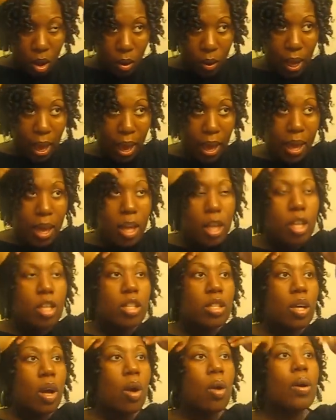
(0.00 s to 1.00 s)
Okay,
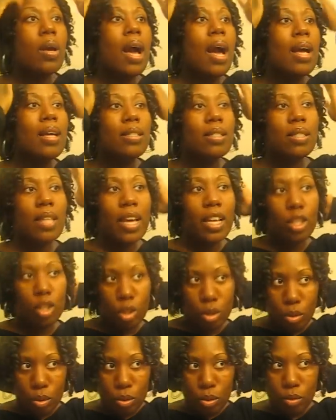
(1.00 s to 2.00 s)
so guys, stay
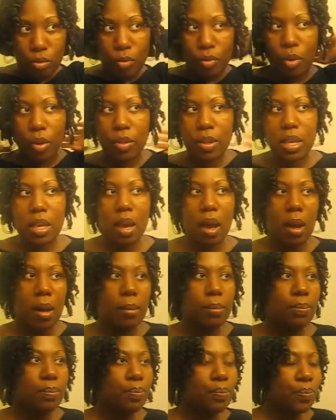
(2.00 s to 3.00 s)
tuned for
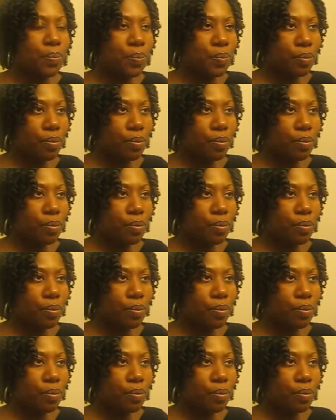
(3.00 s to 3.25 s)
the